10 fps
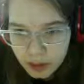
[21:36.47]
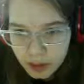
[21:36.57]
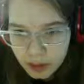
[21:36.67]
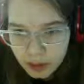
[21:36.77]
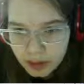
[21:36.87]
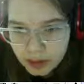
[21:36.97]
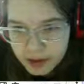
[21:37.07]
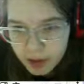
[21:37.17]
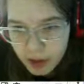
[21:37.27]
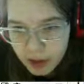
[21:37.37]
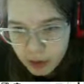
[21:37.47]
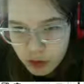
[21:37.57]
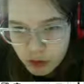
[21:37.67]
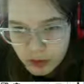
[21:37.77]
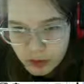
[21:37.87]
he is a winged
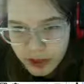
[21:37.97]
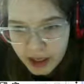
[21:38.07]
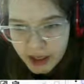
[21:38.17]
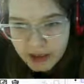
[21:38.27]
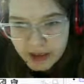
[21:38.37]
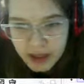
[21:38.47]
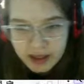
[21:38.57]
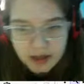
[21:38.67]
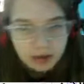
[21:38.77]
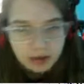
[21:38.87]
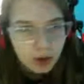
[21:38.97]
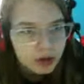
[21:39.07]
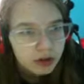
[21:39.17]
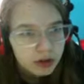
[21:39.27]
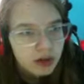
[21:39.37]
wolf, and that is a loner
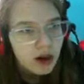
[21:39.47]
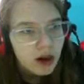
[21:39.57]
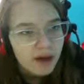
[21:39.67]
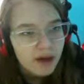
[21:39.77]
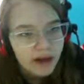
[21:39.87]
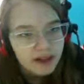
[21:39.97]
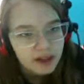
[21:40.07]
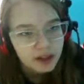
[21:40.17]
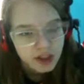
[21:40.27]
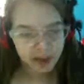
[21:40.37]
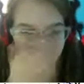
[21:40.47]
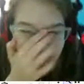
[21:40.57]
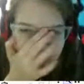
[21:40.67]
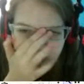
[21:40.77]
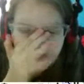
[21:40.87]
that is trespassing
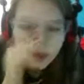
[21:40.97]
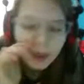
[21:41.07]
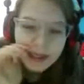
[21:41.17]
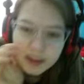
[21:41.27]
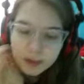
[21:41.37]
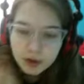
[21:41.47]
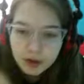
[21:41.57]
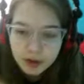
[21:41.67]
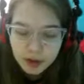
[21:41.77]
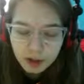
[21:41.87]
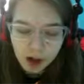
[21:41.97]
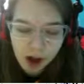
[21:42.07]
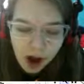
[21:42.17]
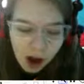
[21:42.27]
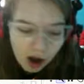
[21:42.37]
in the Rising Moon.
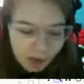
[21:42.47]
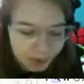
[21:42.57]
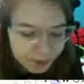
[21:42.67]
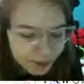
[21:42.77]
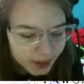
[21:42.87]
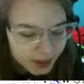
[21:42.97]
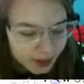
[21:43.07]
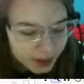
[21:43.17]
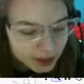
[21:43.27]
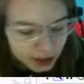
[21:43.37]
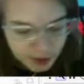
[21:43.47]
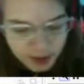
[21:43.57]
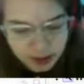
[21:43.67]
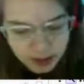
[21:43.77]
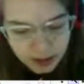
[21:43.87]
He is
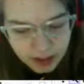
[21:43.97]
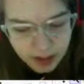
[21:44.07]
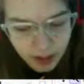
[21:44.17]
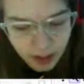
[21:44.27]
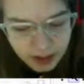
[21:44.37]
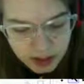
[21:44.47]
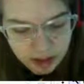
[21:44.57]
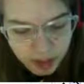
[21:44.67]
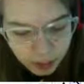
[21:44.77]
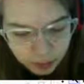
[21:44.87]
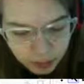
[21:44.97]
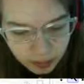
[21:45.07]
trespassing in the Rising Moon